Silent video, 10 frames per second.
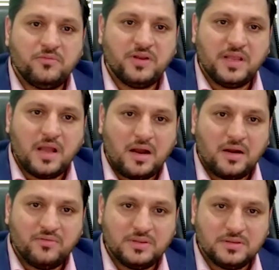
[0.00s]
very
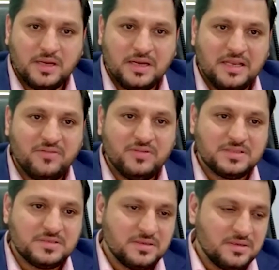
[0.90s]
hard with and deal with
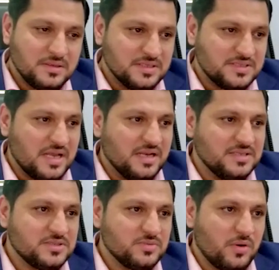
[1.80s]
the
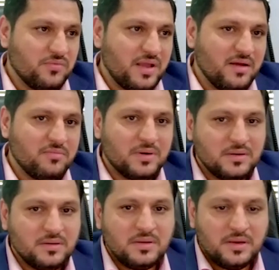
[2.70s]
challenges what we have,
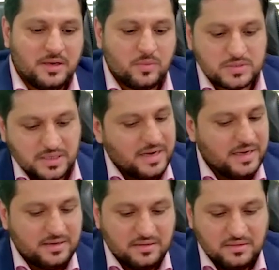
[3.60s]
but it was a
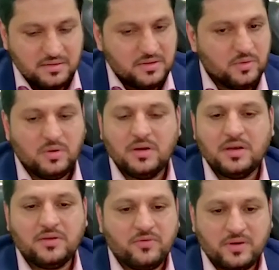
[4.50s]
great
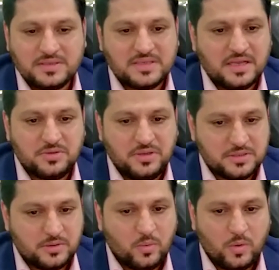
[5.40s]
learning for us actually
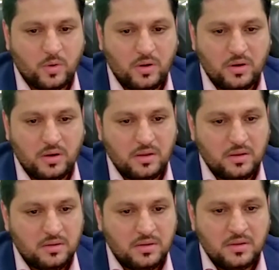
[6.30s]
as an overall
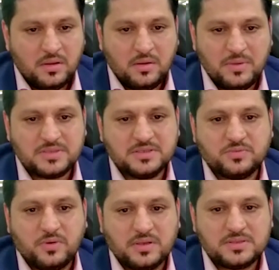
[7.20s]
business
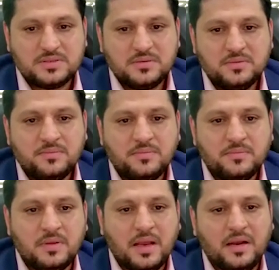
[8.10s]
for us.
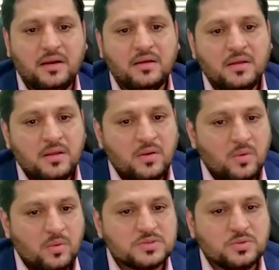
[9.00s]
And
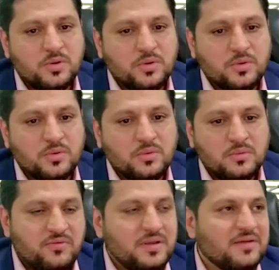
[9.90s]
also
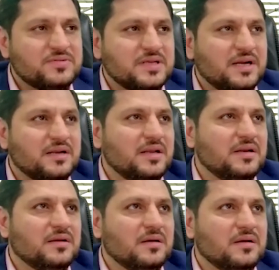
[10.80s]
we have set
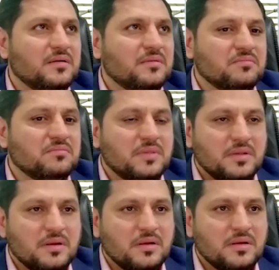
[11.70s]
in
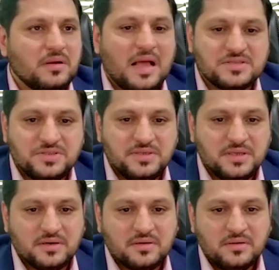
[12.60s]
last
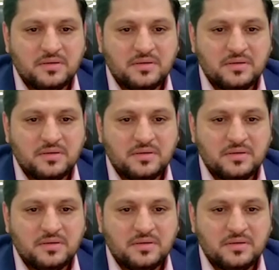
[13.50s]
year